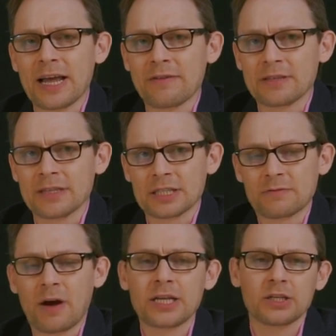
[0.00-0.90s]
everything is
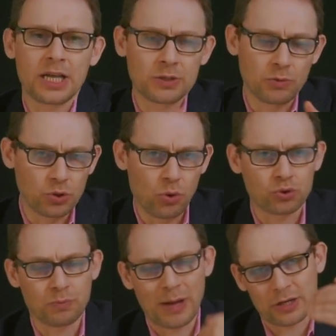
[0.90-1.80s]
fine, the case will go
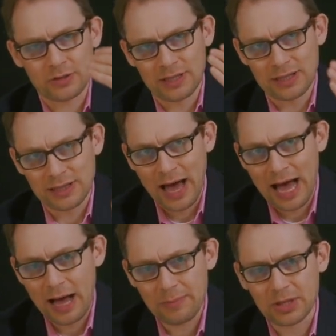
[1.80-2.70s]
back to the lab.